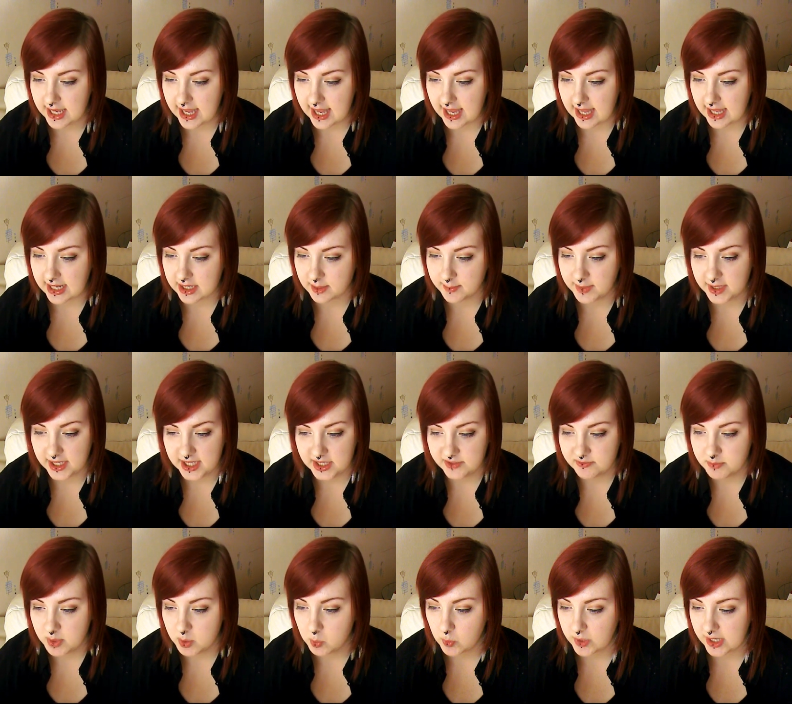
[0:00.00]
and believe
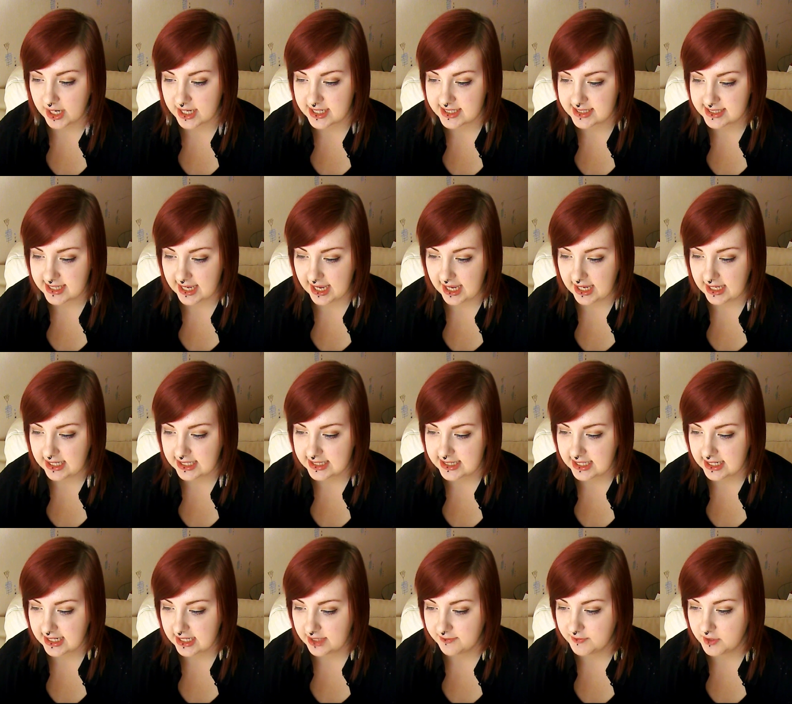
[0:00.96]
me when I say
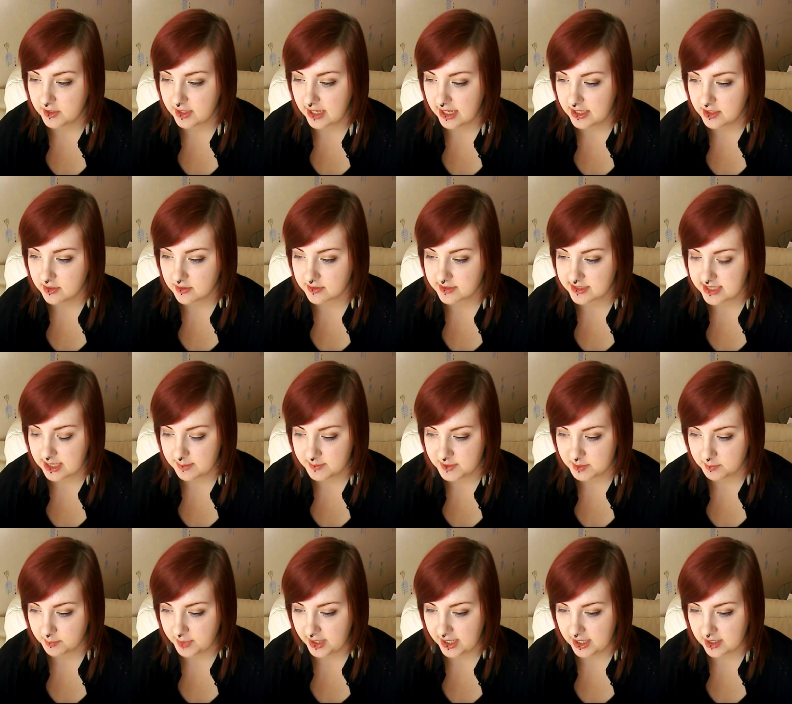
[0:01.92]
that if you get your
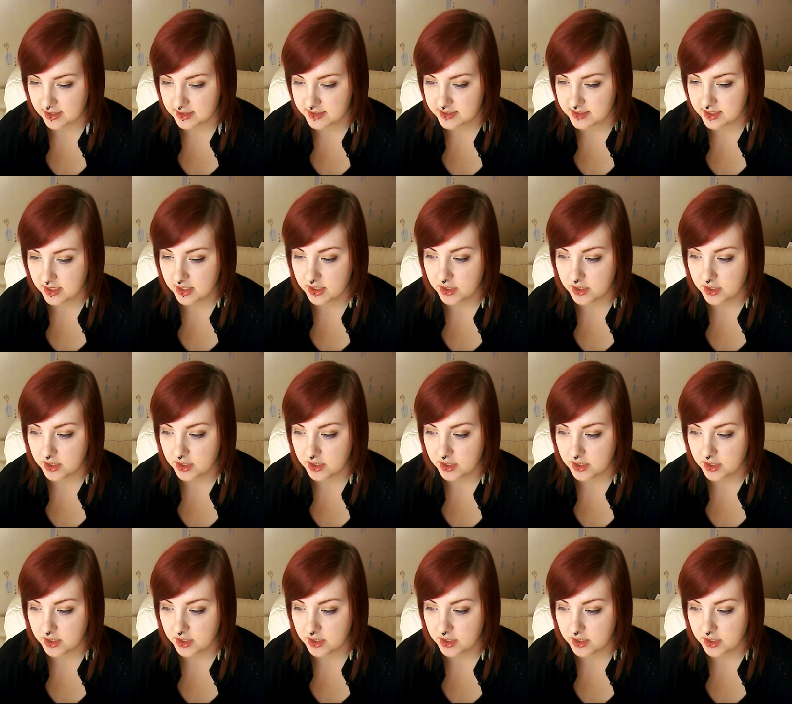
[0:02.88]
septum pierced,